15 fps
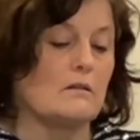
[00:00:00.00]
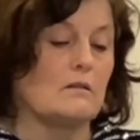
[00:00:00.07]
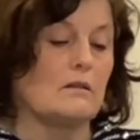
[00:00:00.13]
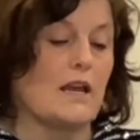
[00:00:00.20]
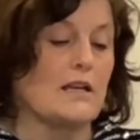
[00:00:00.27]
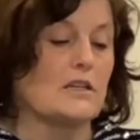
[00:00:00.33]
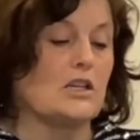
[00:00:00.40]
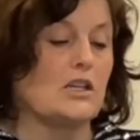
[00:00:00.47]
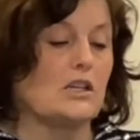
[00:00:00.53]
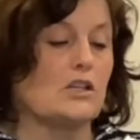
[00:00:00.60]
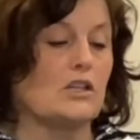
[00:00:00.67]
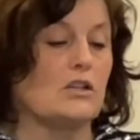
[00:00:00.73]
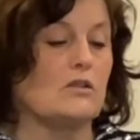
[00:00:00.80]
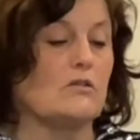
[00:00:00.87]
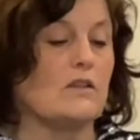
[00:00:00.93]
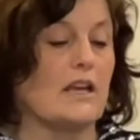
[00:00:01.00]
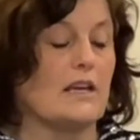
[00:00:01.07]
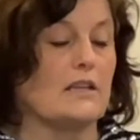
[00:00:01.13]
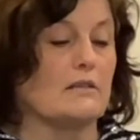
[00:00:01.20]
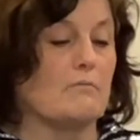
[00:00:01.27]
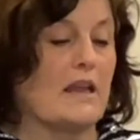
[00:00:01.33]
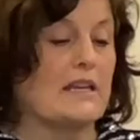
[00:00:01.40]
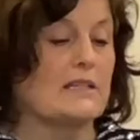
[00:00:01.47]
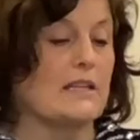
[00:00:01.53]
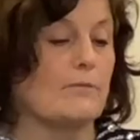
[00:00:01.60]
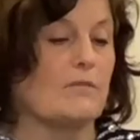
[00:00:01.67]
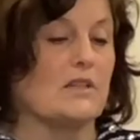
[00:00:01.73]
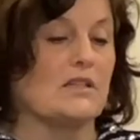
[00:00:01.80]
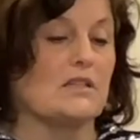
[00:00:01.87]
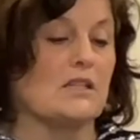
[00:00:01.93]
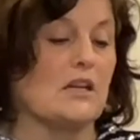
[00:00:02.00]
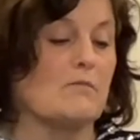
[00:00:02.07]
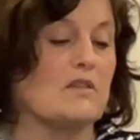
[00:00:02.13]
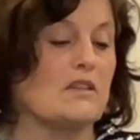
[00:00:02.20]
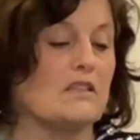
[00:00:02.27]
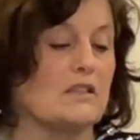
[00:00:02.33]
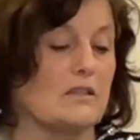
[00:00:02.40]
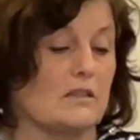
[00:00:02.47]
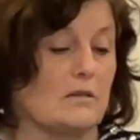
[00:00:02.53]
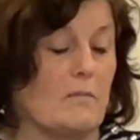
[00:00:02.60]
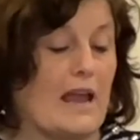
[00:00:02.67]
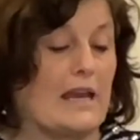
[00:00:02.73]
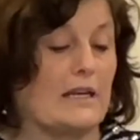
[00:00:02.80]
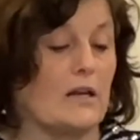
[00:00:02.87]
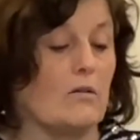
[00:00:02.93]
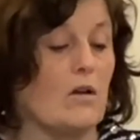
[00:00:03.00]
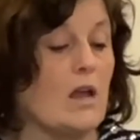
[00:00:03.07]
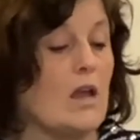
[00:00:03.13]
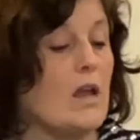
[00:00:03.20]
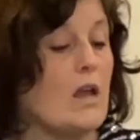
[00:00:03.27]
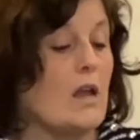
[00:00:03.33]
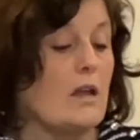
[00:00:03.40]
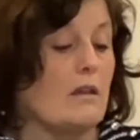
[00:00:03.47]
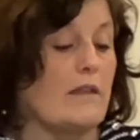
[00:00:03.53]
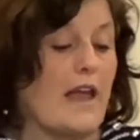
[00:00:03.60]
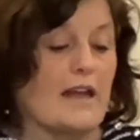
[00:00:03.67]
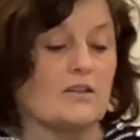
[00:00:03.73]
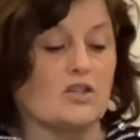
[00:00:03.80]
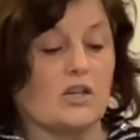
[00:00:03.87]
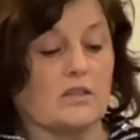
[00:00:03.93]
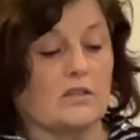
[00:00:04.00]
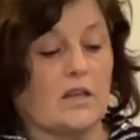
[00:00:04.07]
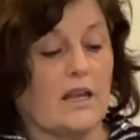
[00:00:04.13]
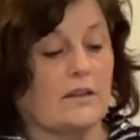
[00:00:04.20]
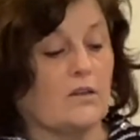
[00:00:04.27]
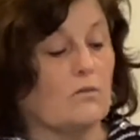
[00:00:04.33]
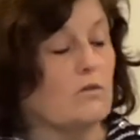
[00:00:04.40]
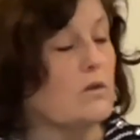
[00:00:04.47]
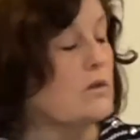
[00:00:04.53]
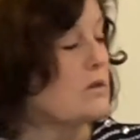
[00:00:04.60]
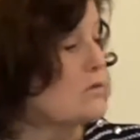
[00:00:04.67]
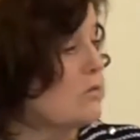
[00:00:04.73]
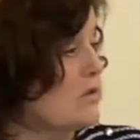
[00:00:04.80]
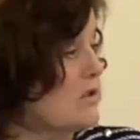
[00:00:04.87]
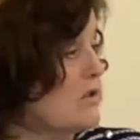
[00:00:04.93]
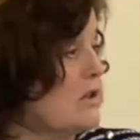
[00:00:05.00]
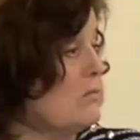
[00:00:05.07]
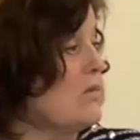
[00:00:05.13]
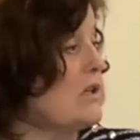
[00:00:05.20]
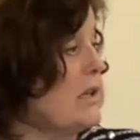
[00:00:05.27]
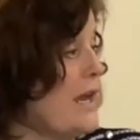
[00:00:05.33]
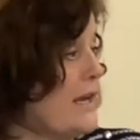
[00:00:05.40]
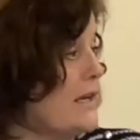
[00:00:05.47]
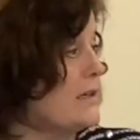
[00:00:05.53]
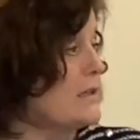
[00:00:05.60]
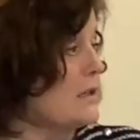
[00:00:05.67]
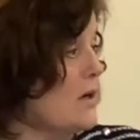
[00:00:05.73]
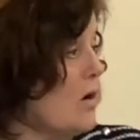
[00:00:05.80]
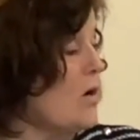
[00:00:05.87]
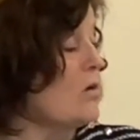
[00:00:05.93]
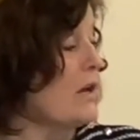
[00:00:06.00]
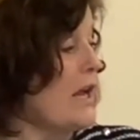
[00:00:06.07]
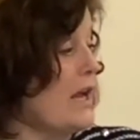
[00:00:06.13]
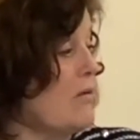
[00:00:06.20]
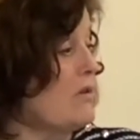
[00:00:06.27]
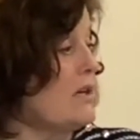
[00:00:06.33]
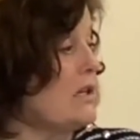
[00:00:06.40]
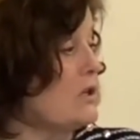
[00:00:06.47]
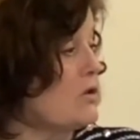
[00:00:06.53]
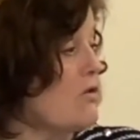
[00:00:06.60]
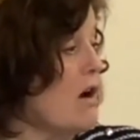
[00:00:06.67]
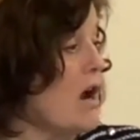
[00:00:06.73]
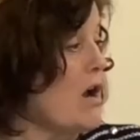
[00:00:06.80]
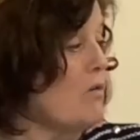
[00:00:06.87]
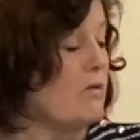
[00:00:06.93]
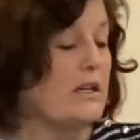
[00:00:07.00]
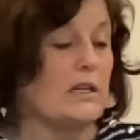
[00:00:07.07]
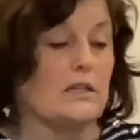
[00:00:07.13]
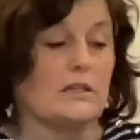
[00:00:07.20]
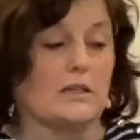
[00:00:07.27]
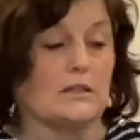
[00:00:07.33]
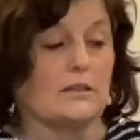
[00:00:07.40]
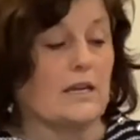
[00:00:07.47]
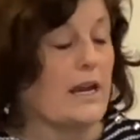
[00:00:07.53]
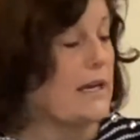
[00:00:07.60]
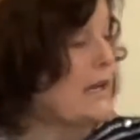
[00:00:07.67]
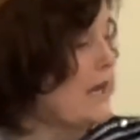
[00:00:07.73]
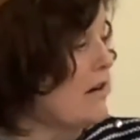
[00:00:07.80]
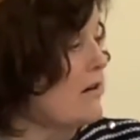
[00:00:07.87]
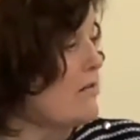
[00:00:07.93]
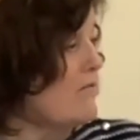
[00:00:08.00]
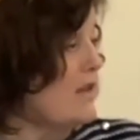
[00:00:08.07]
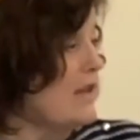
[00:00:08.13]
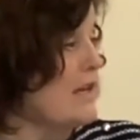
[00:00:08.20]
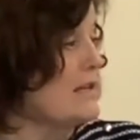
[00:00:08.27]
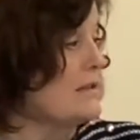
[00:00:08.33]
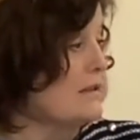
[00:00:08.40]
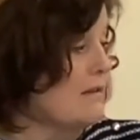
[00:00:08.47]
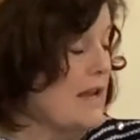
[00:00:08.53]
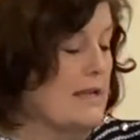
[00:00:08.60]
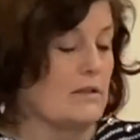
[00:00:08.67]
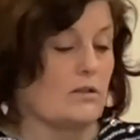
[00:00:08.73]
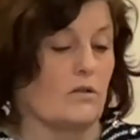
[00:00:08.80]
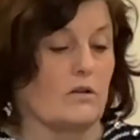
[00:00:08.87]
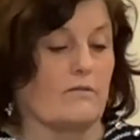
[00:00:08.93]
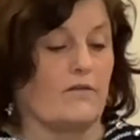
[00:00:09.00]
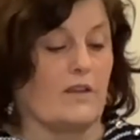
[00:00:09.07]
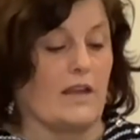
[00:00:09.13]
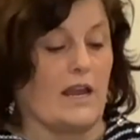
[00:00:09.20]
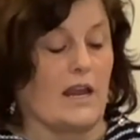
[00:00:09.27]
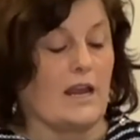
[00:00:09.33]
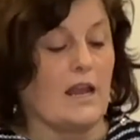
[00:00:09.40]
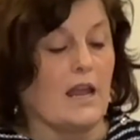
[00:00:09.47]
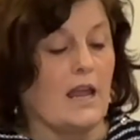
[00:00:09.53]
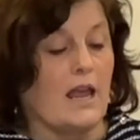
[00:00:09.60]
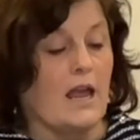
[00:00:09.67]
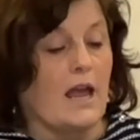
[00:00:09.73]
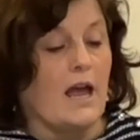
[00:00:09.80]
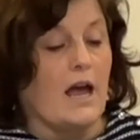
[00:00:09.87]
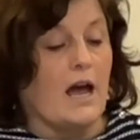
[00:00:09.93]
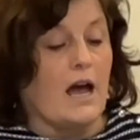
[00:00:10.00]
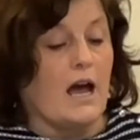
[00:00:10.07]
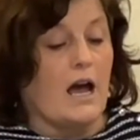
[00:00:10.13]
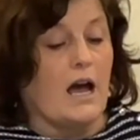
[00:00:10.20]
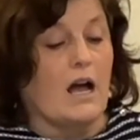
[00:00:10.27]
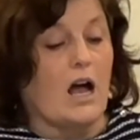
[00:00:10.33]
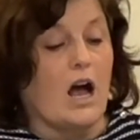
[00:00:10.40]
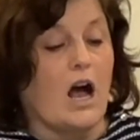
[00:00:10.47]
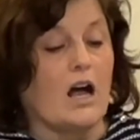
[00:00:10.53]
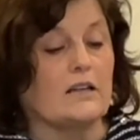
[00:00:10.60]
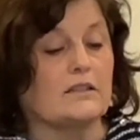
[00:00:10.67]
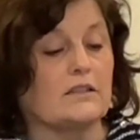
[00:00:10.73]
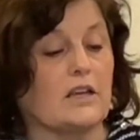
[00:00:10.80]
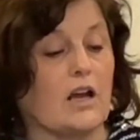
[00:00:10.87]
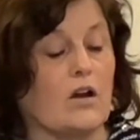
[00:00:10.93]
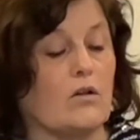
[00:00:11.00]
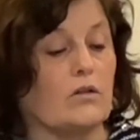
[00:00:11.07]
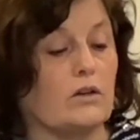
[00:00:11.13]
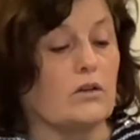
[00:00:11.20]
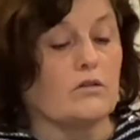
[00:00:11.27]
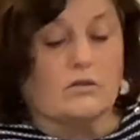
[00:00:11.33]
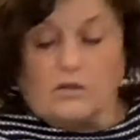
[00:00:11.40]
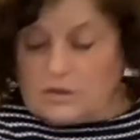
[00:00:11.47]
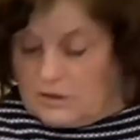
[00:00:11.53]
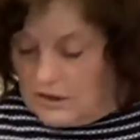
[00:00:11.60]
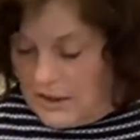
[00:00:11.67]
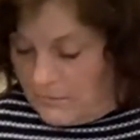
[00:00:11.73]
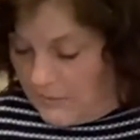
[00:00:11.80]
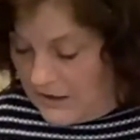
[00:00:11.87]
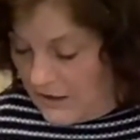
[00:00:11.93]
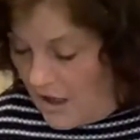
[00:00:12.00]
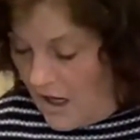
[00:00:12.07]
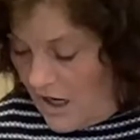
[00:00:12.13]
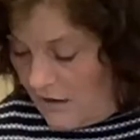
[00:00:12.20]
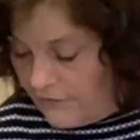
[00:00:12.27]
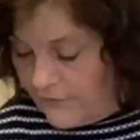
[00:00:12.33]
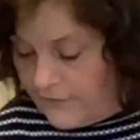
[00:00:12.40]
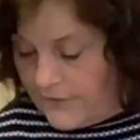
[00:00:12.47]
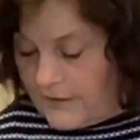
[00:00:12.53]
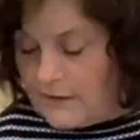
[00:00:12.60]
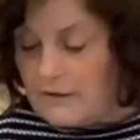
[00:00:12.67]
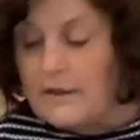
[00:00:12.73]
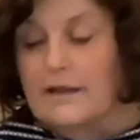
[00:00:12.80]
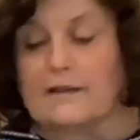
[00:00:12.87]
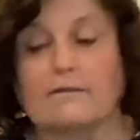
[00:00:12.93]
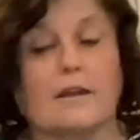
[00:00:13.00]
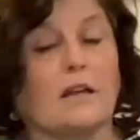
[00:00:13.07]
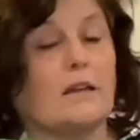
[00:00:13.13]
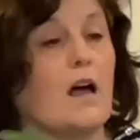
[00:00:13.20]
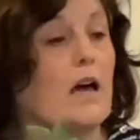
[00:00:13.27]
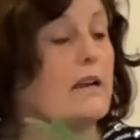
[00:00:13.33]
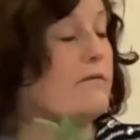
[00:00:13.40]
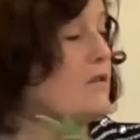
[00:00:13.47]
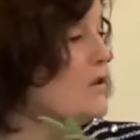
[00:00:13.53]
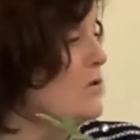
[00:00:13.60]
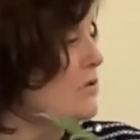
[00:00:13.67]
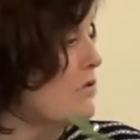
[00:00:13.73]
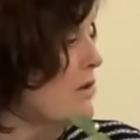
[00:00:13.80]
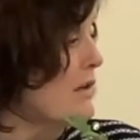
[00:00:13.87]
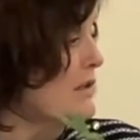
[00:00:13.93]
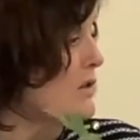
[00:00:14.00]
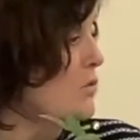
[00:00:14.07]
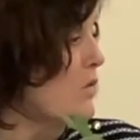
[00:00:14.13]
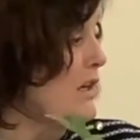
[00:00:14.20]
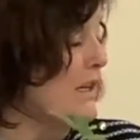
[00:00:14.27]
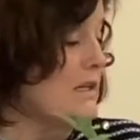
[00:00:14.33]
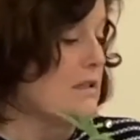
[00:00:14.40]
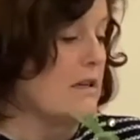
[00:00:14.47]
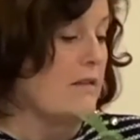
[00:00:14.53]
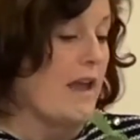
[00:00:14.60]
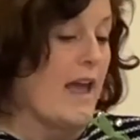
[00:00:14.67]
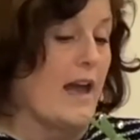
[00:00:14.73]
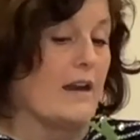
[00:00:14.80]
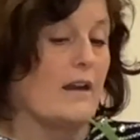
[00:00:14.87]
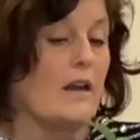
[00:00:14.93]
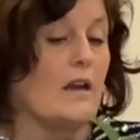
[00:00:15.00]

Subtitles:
that tissue that makes up the stem of the tomato, that, just like the roots, will stimulate it to go, okay, we need to grow, we need to take care of this, and that sort of thing. Also, you're snipping off, like, a lot of nutrients went into that.